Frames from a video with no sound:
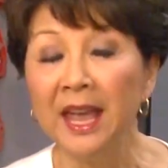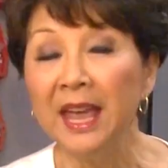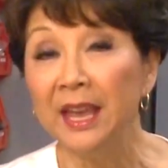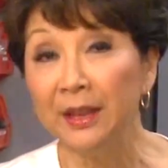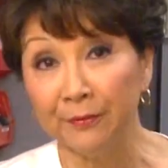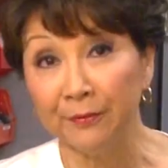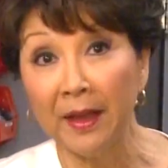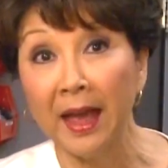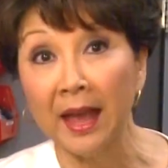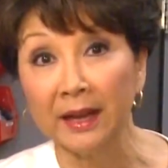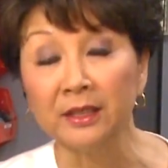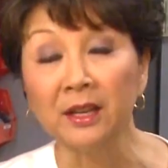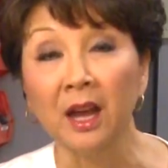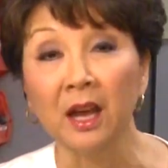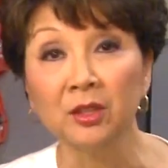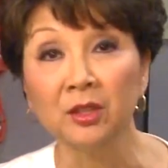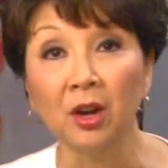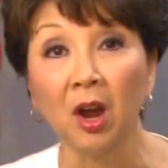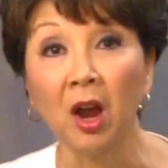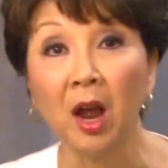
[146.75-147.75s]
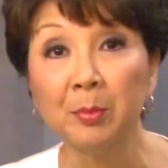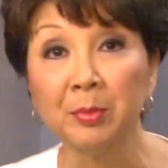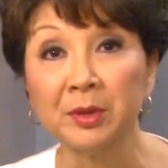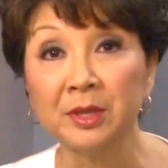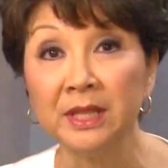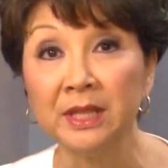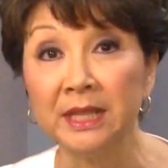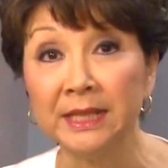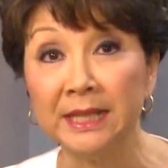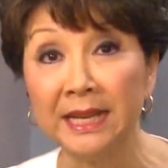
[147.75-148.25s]
In fact, Dr. Hopper
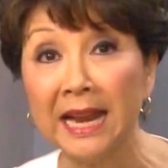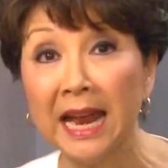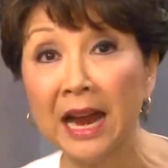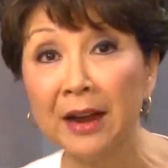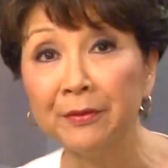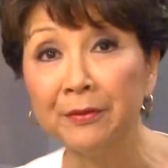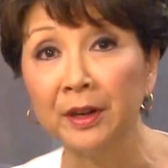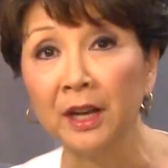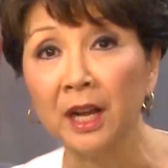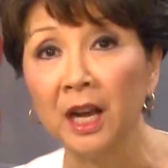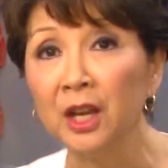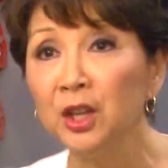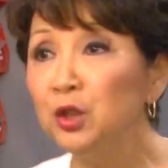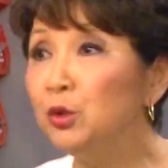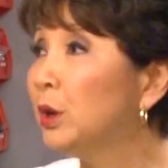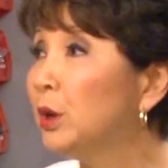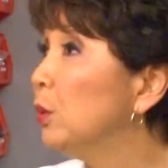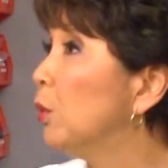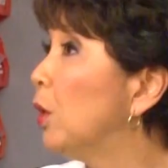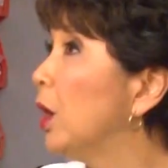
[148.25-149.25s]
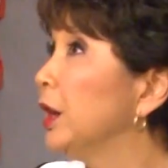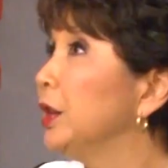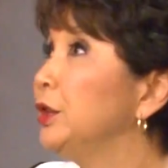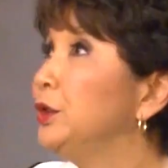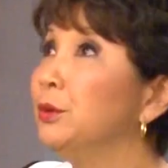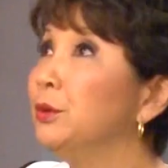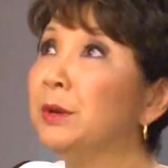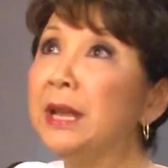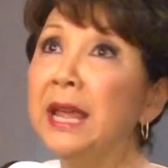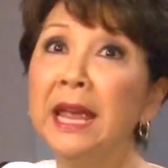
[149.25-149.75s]
says in Africa, you can walk
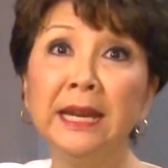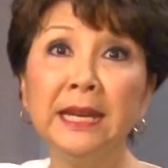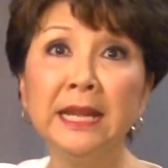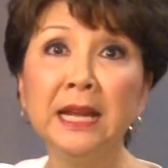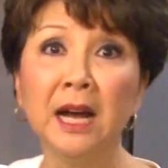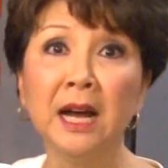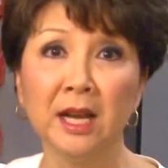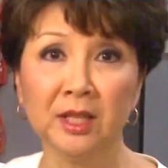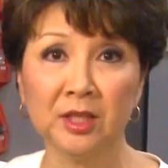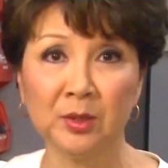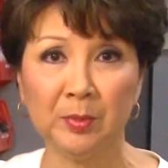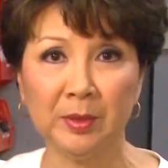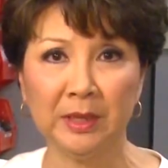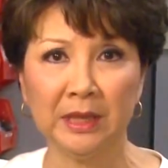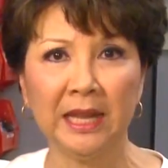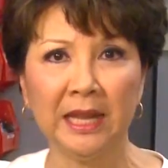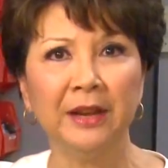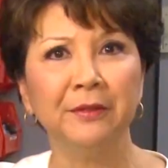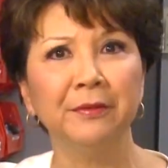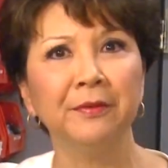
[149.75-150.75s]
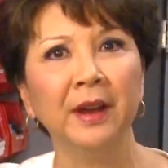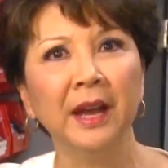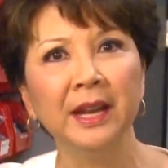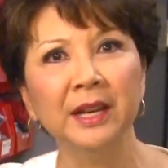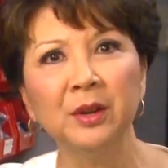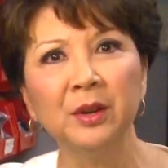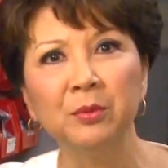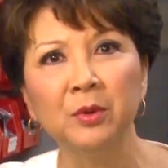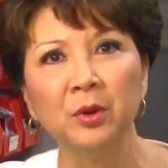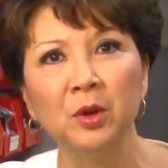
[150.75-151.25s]
into any hospital and
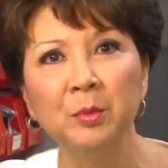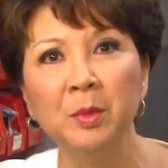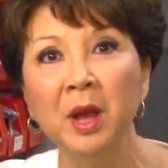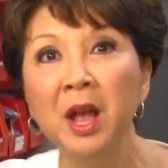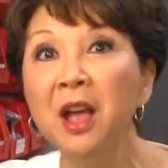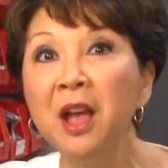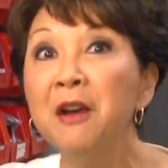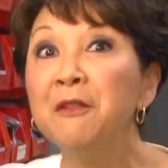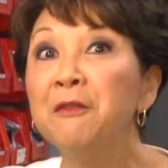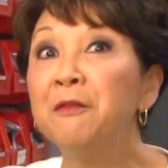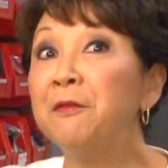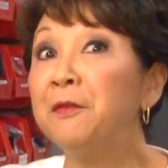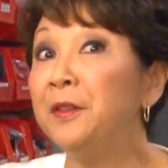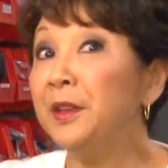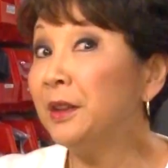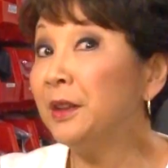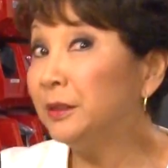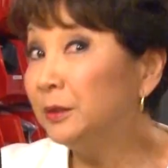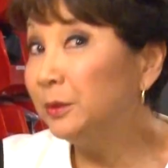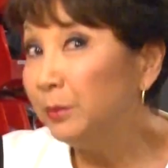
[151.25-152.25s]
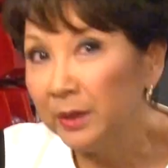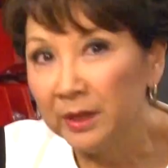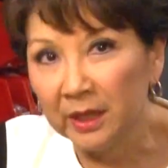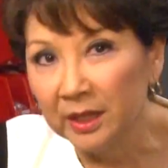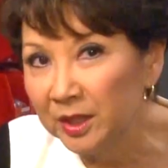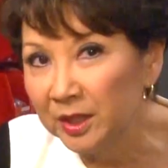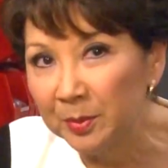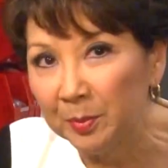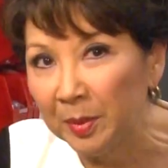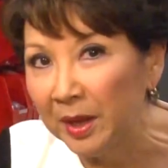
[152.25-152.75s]
find a room filled with
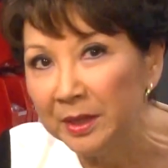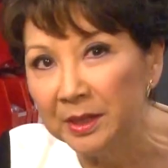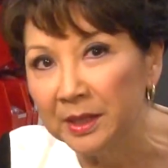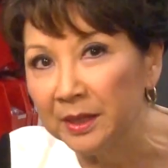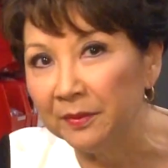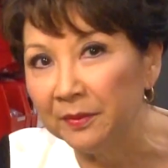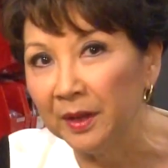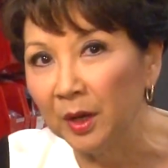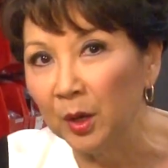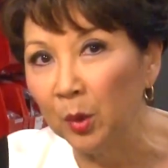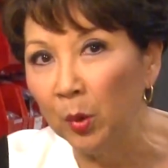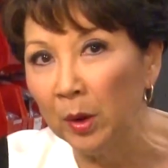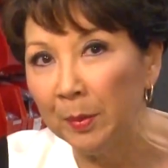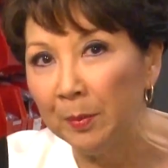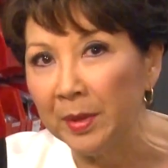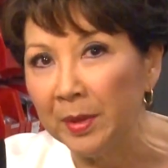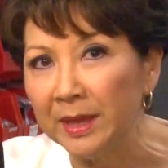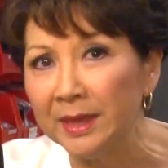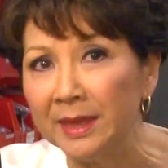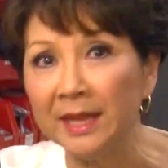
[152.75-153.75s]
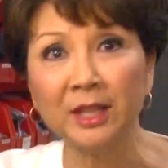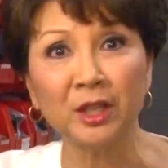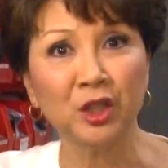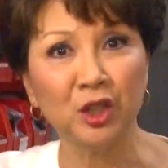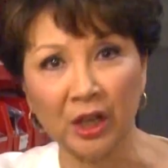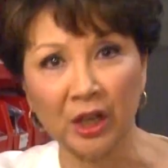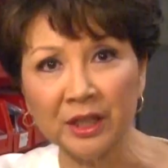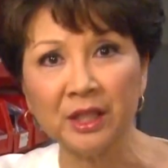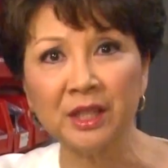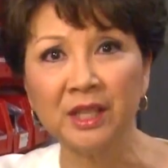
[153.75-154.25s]
expensive equipment that
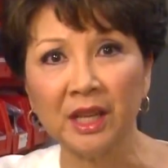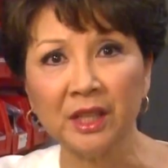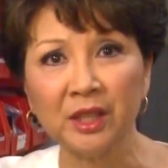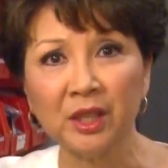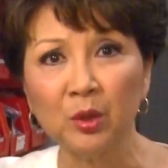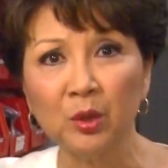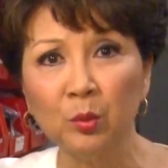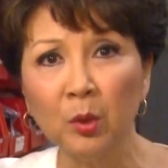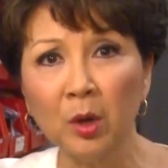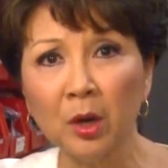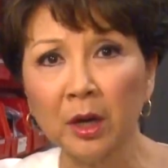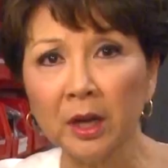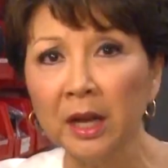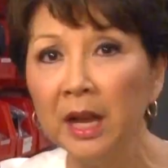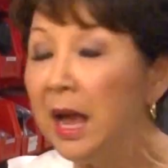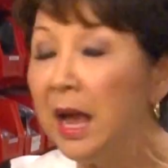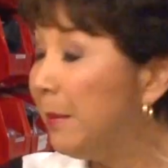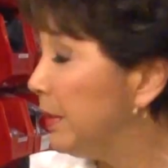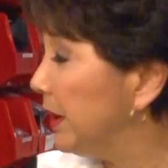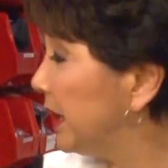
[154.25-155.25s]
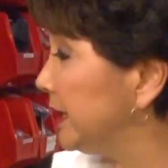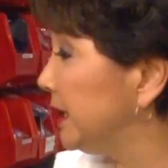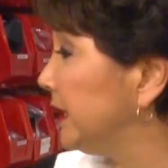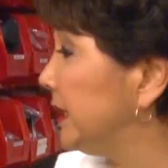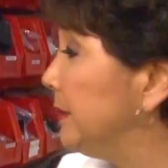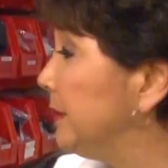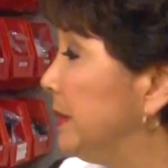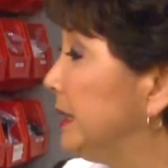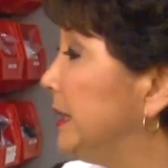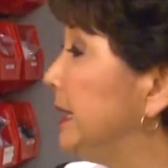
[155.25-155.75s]
just doesn't work because
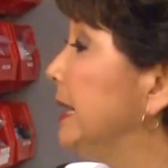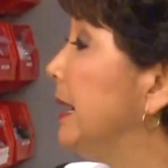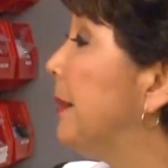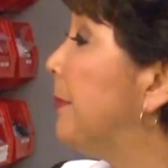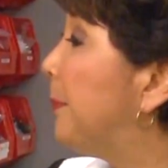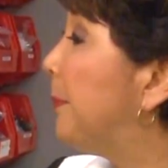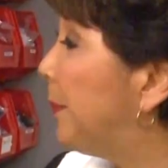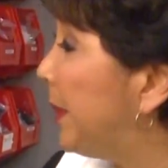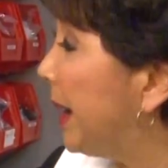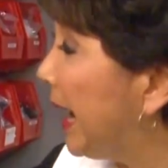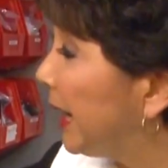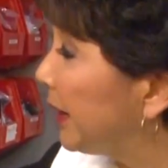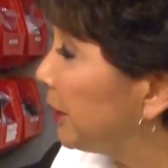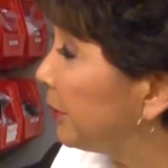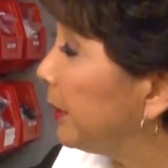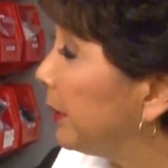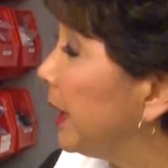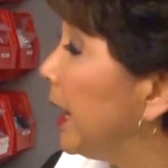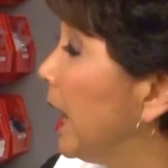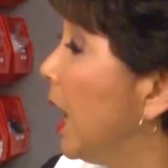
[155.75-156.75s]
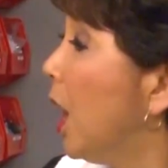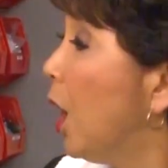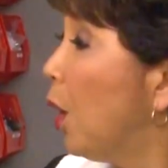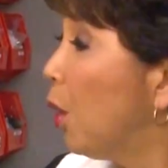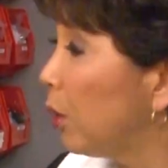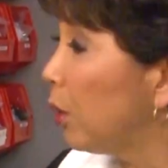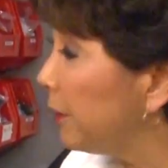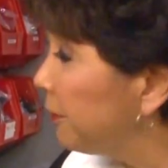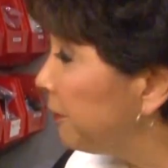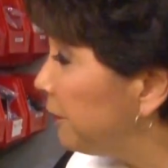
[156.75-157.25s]
it's missing a battery
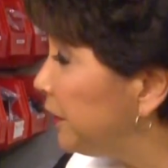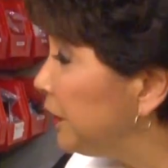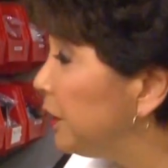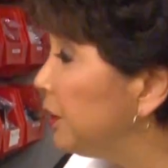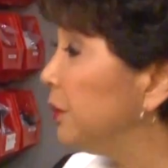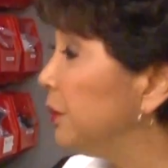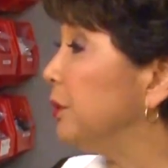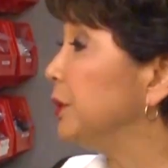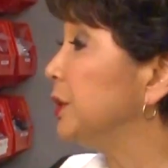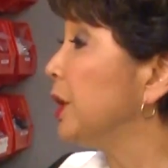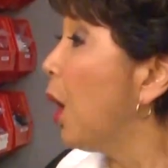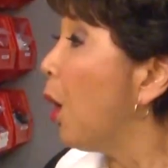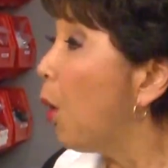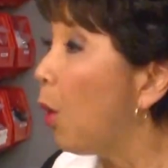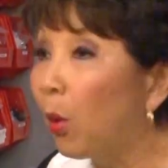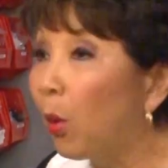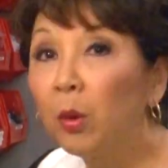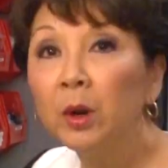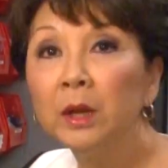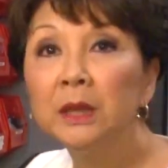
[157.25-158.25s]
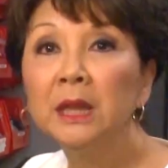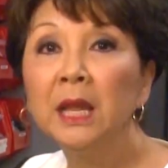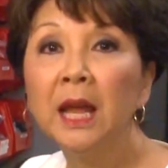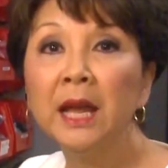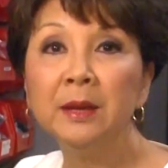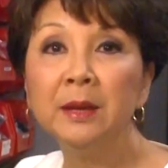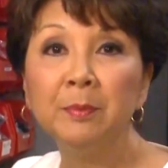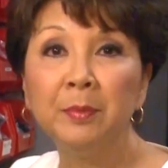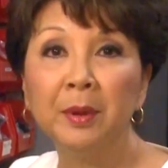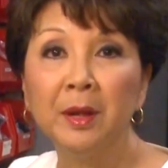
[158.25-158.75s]
or a fuse or a
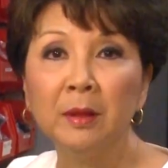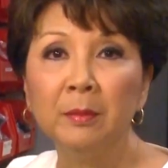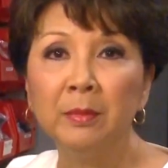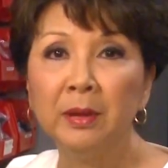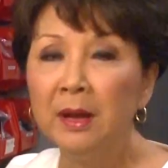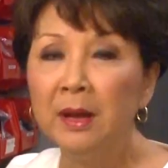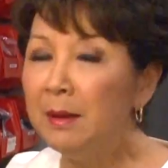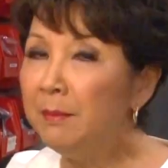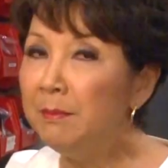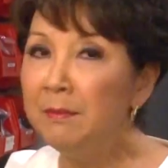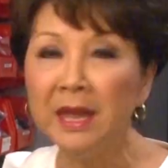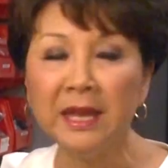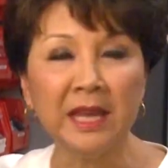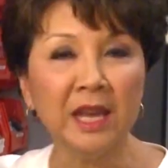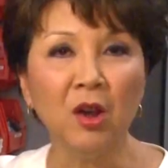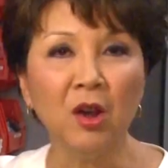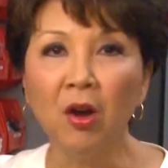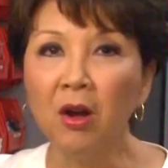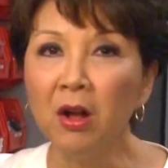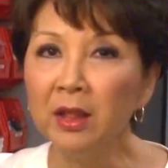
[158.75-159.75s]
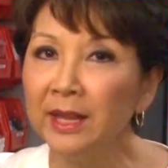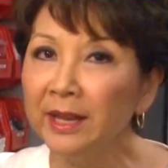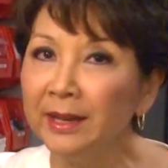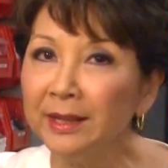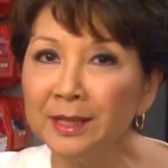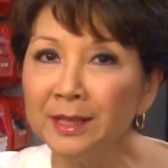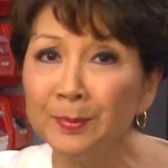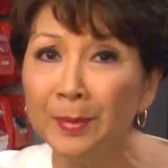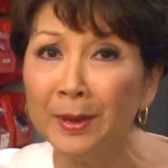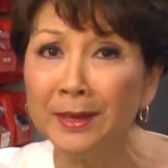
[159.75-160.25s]
light bulb, making all that
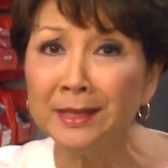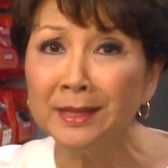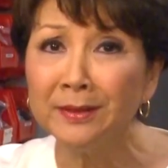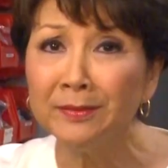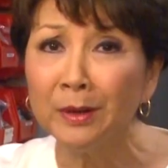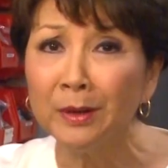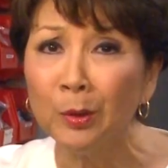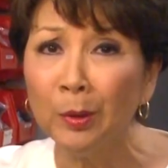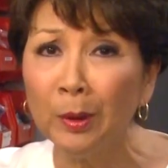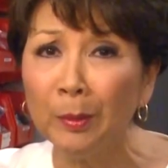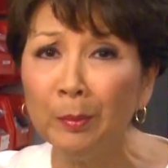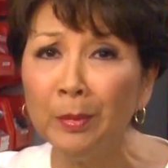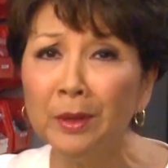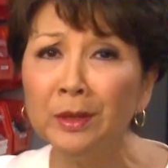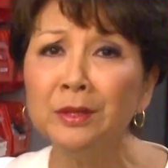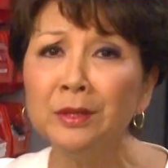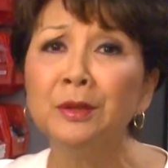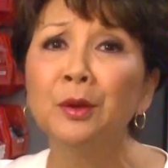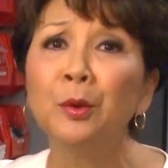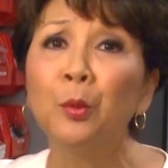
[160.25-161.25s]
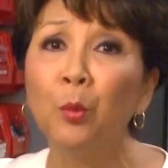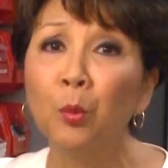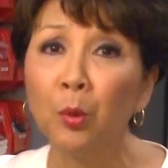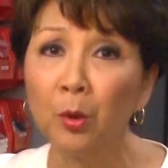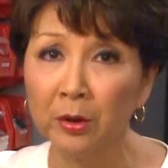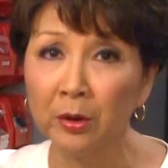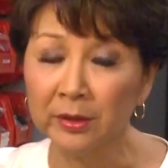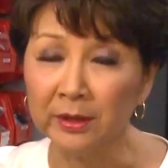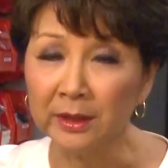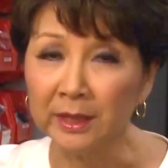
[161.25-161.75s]
expensive equipment
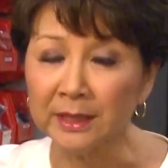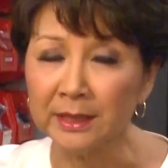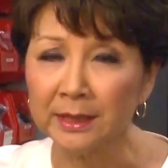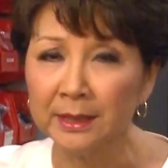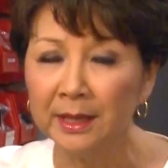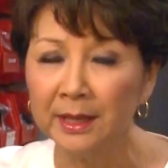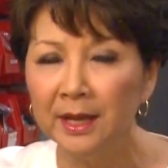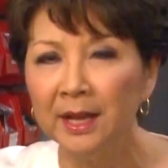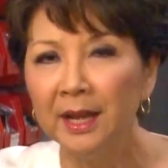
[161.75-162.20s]
worthless.